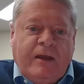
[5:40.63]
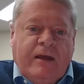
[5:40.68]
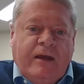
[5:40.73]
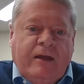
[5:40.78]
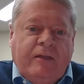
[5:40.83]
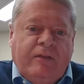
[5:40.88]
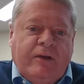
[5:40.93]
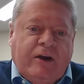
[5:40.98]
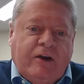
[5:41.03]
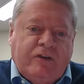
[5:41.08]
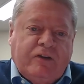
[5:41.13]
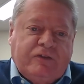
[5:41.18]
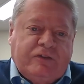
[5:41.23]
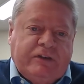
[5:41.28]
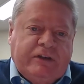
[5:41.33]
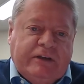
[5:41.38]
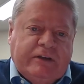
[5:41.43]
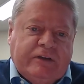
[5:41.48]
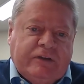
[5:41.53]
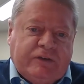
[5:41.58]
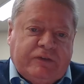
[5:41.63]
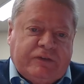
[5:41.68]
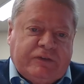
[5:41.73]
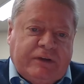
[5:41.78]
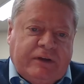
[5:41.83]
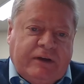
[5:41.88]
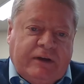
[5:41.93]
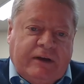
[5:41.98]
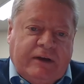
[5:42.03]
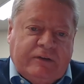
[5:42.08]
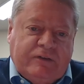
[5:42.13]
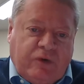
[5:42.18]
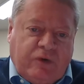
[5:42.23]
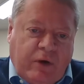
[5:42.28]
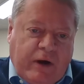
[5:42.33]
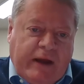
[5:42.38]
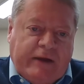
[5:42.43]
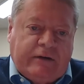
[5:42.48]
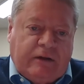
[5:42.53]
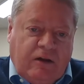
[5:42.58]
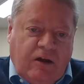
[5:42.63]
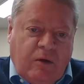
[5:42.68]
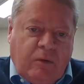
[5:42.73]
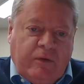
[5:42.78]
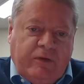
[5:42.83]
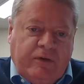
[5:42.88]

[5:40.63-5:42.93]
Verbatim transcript: and there she is uh, trained along